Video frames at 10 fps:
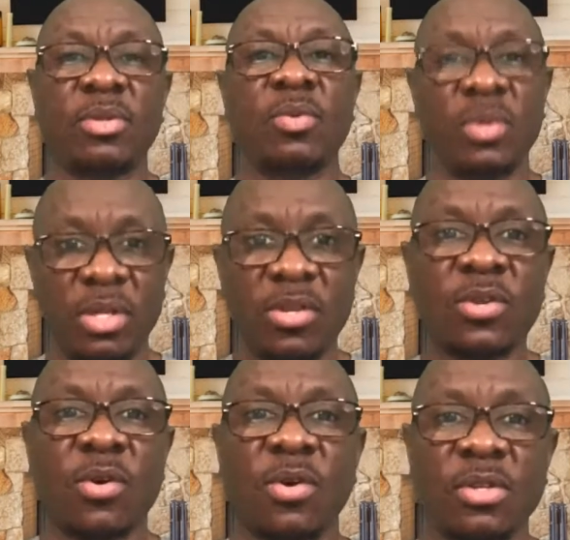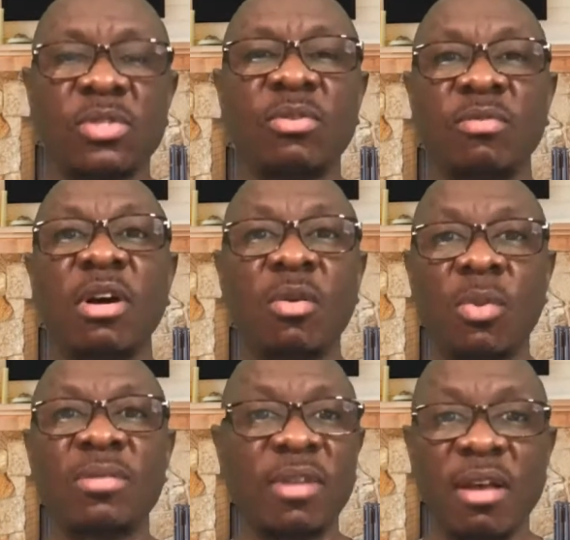We just crossed over
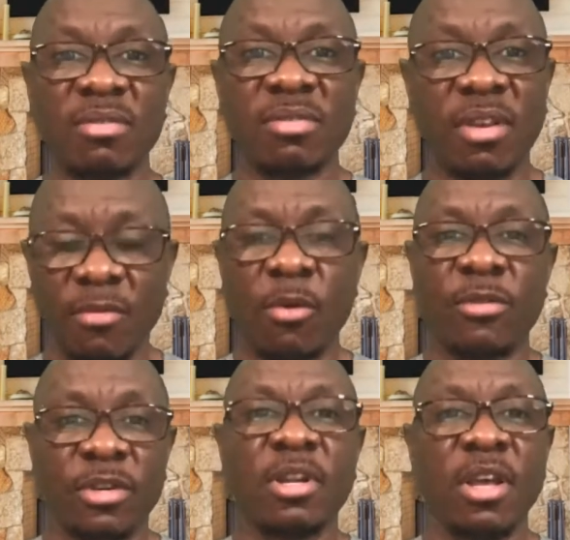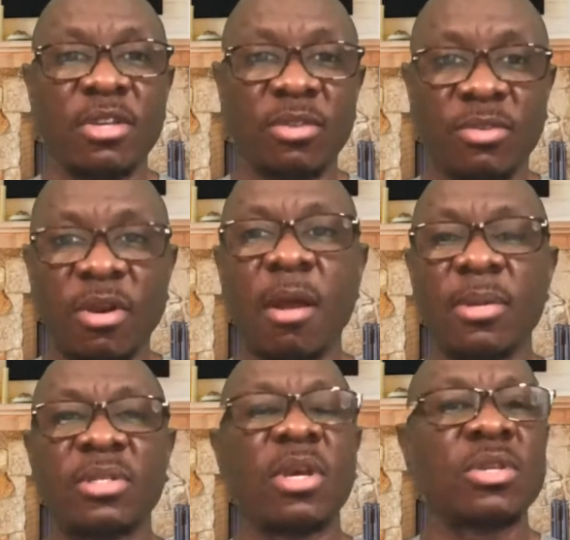1,700
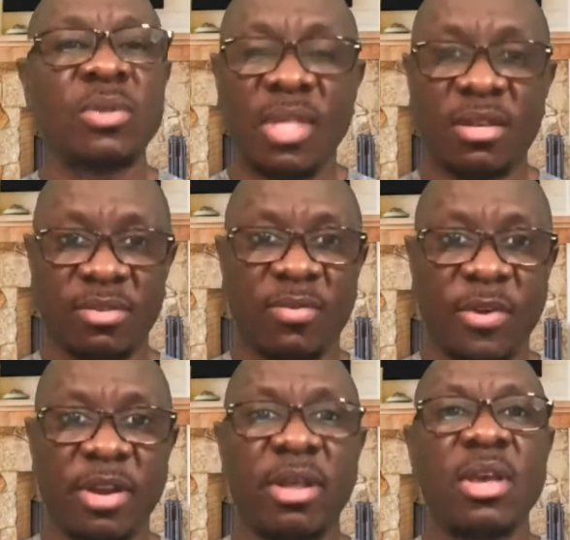subscribers. So that's great.